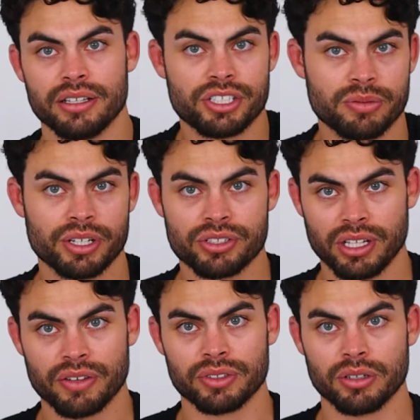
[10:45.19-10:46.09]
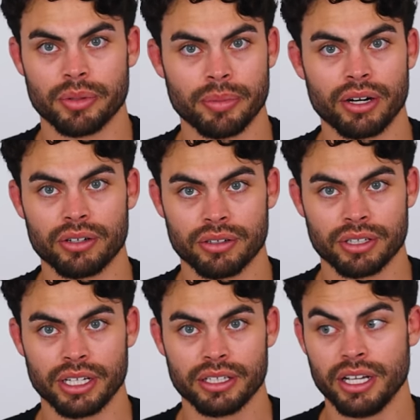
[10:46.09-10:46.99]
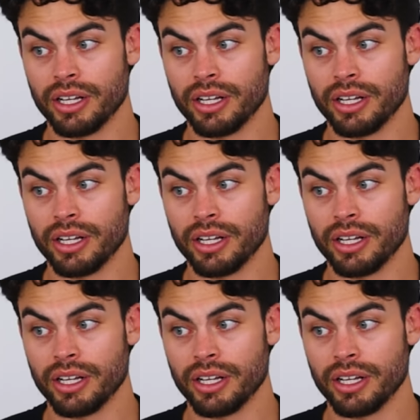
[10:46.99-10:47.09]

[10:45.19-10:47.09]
And then she makes your life a little bit better, okay?